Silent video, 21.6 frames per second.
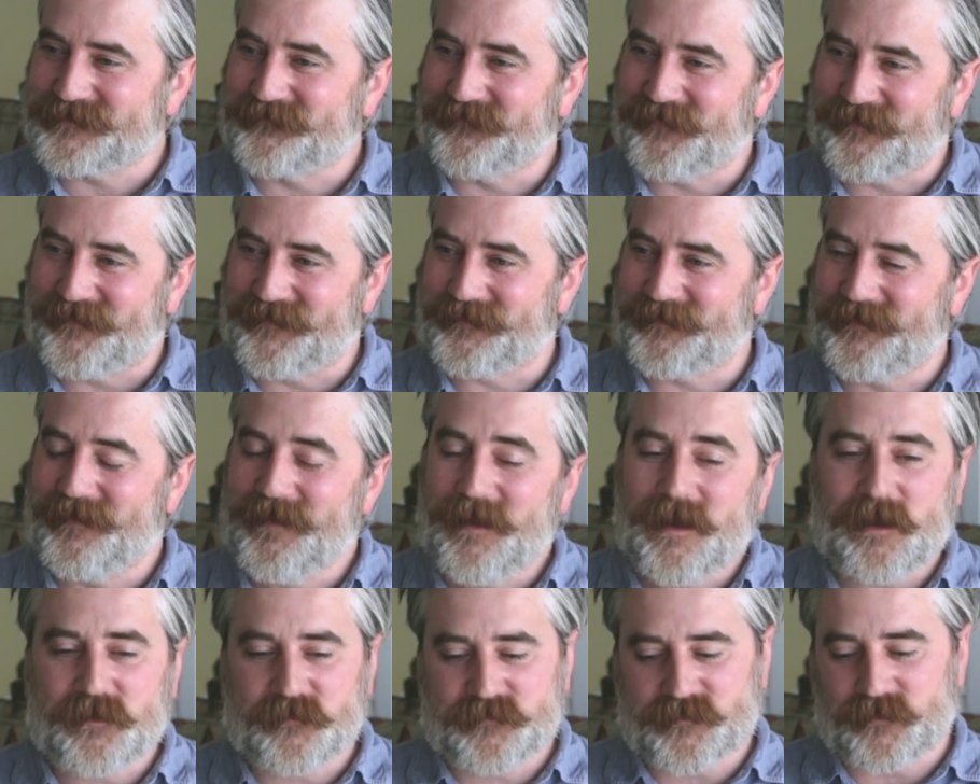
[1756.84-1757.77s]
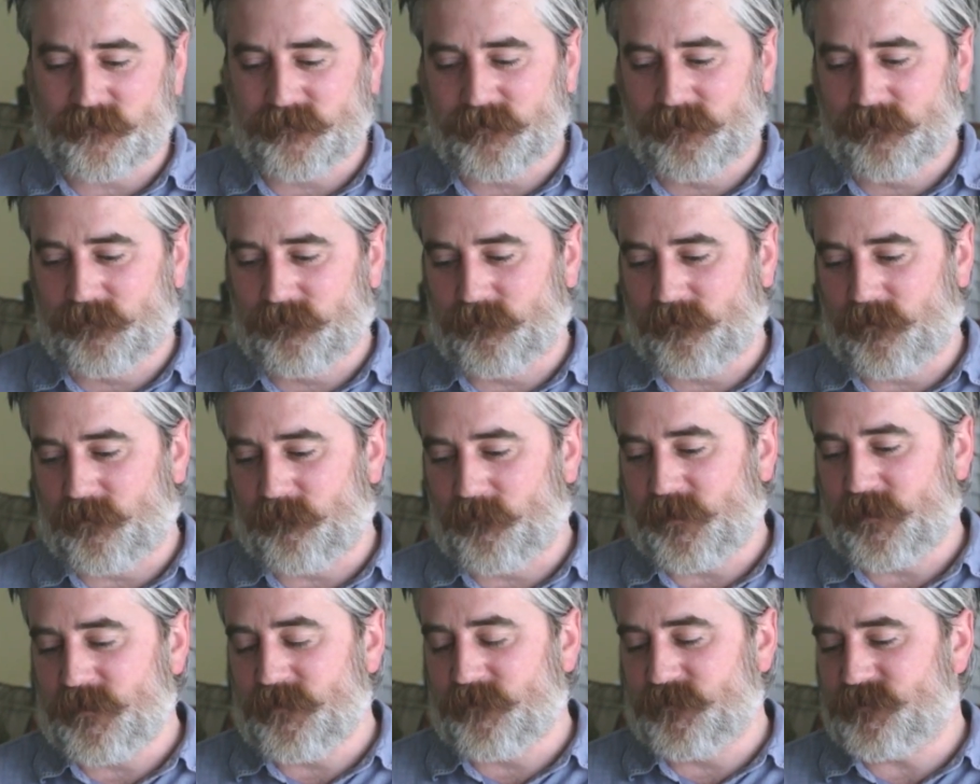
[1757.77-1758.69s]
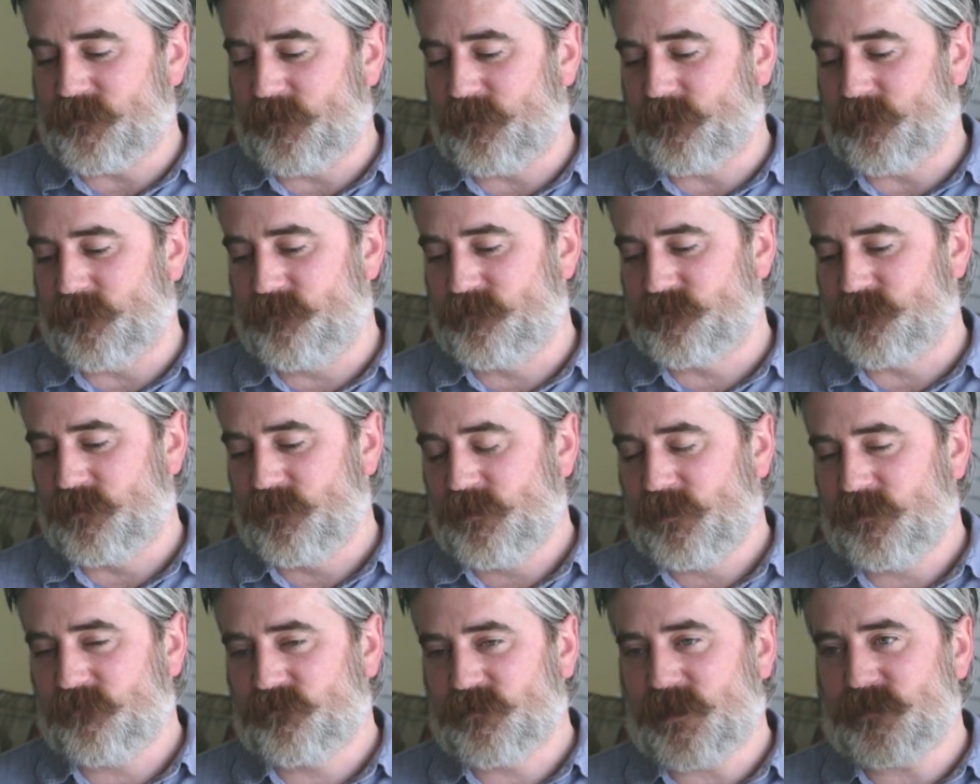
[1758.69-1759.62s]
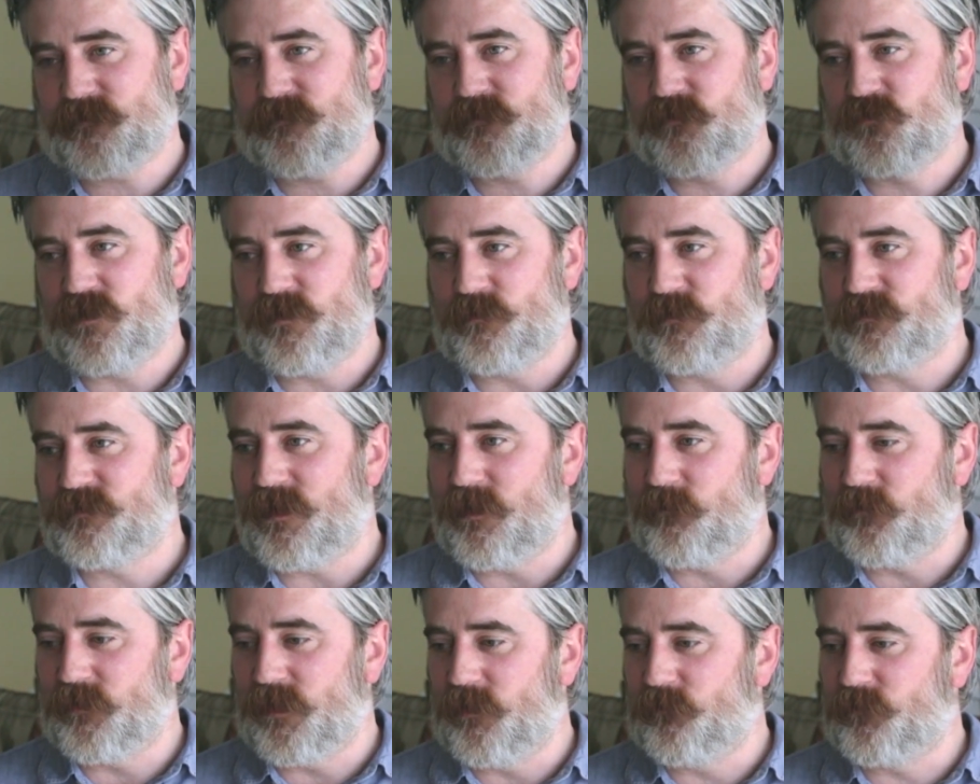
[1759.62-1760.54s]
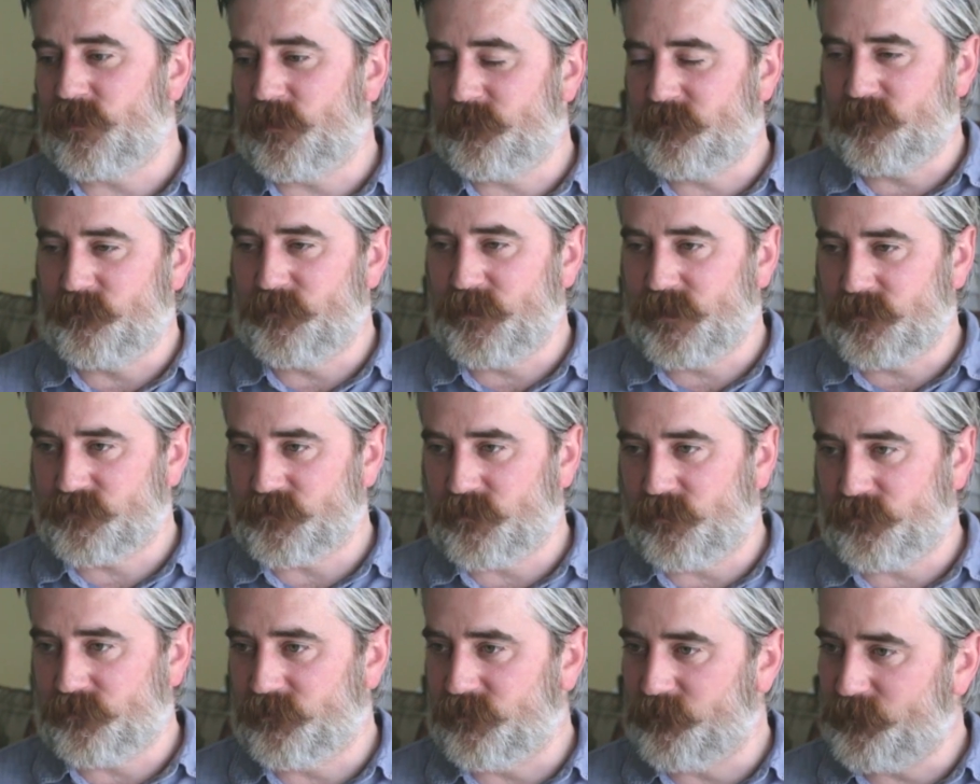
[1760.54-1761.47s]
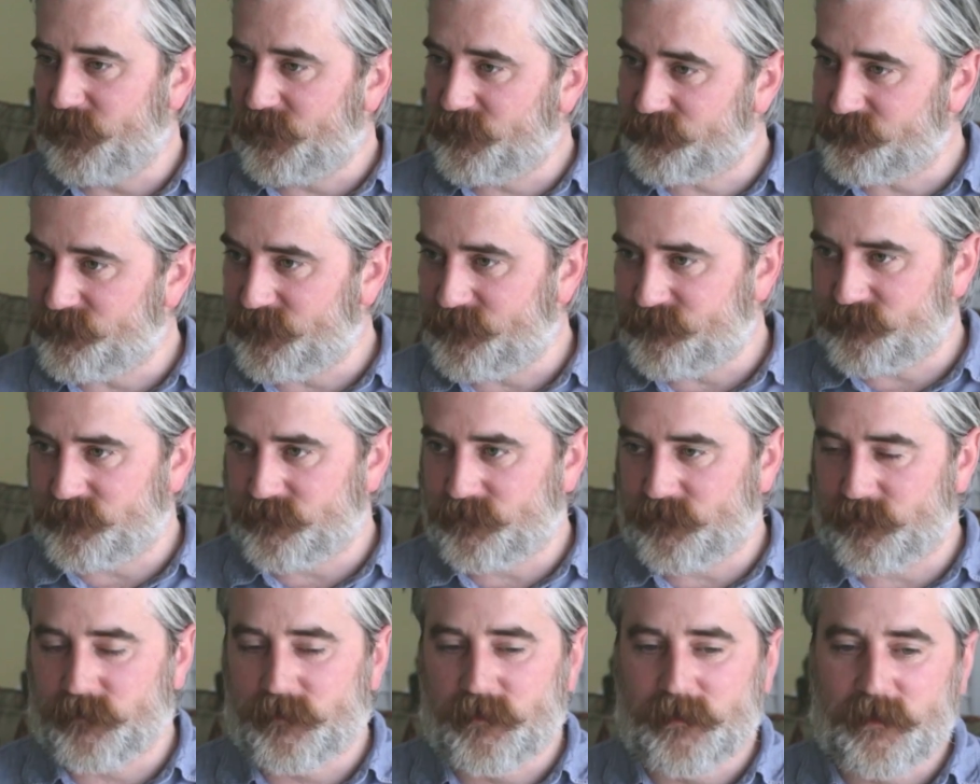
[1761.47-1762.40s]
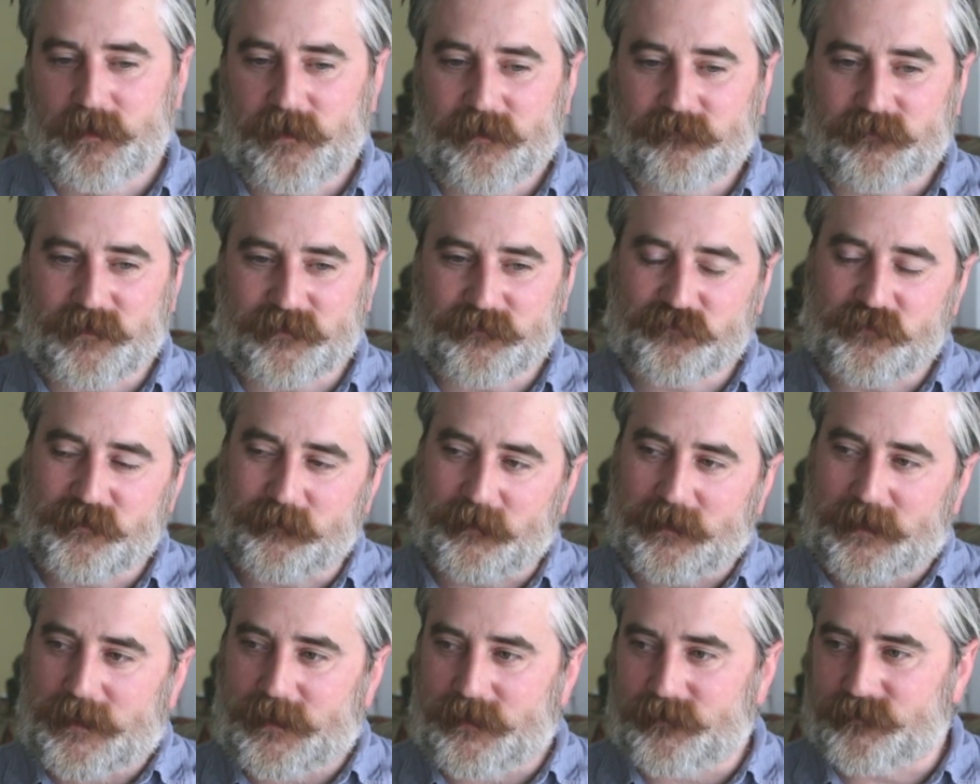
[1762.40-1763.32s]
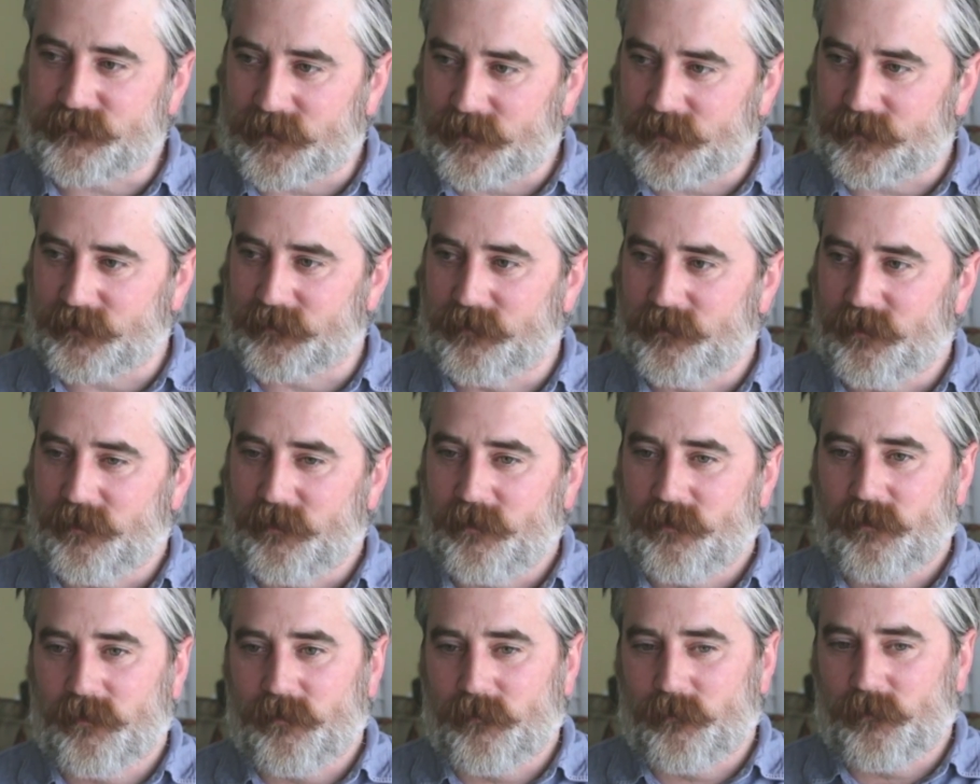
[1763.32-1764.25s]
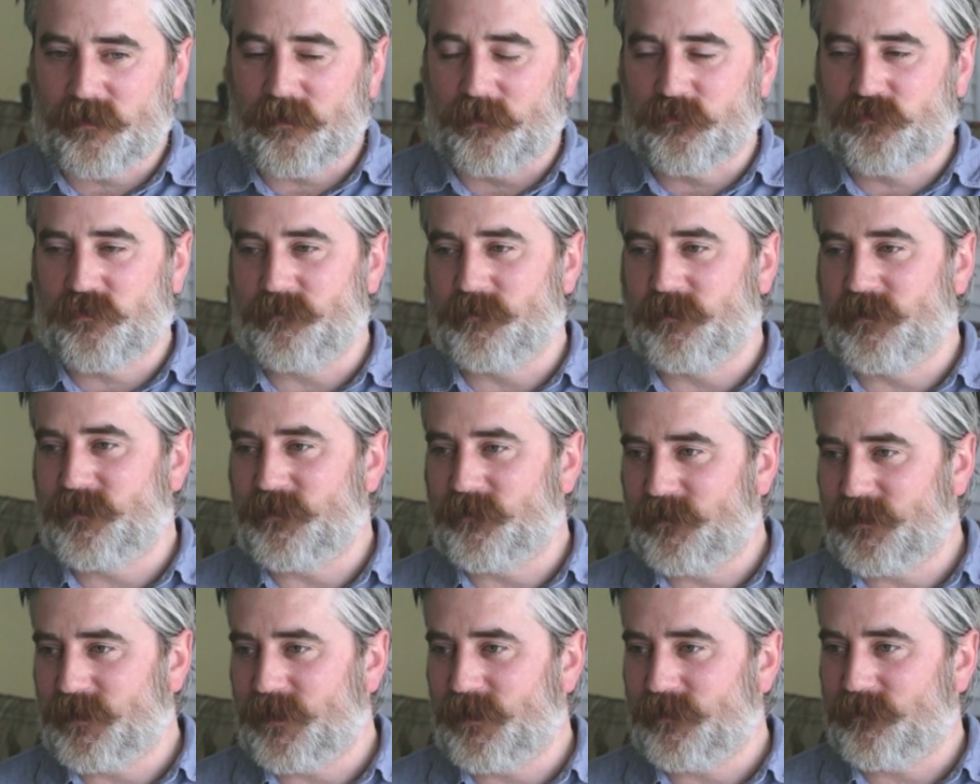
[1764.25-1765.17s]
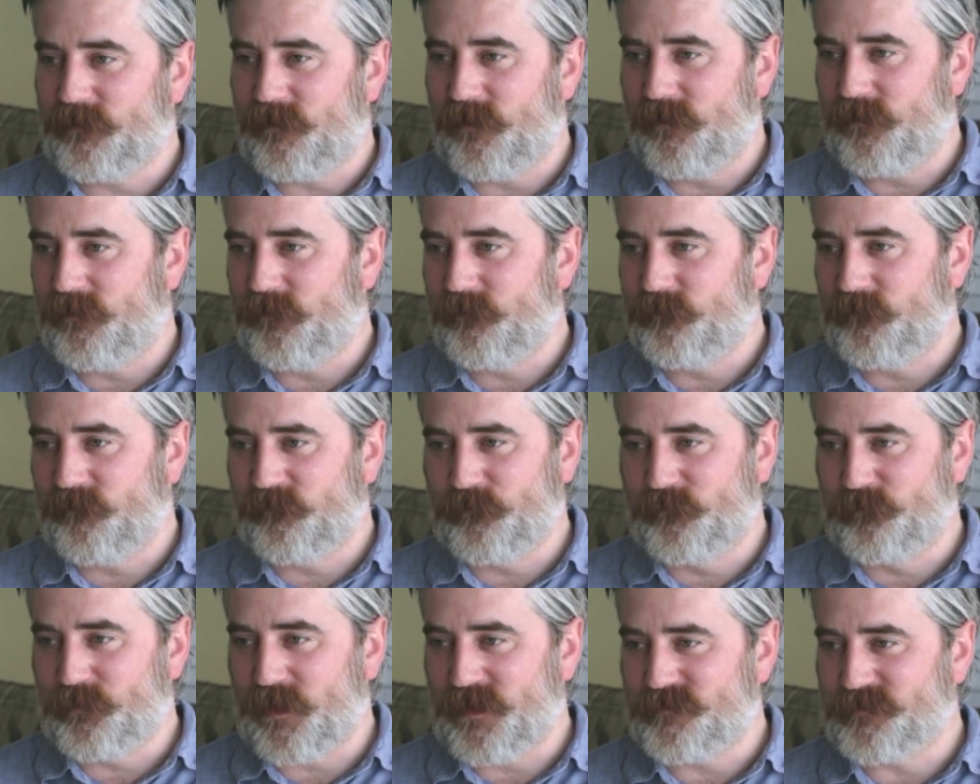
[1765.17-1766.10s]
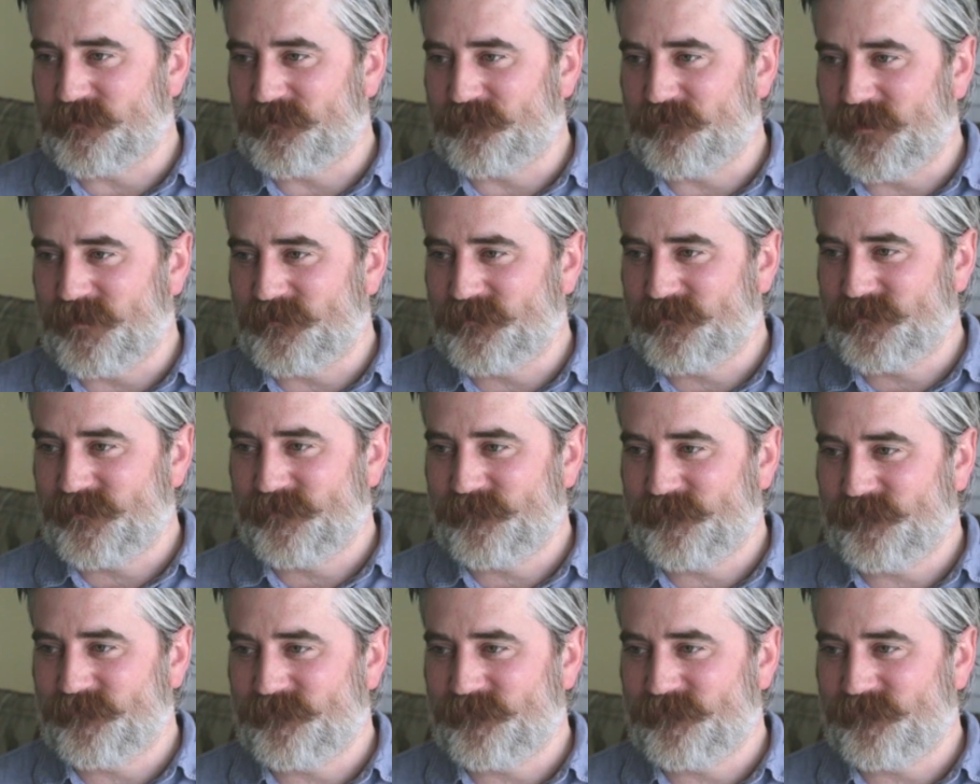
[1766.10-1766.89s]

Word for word: this right. And so what I always think is, if that's the treatment Dan Brown, probably their biggest author, the biggest release of the year, that's the treatment he's getting, what kind of treatment are you going to get on a basic advance?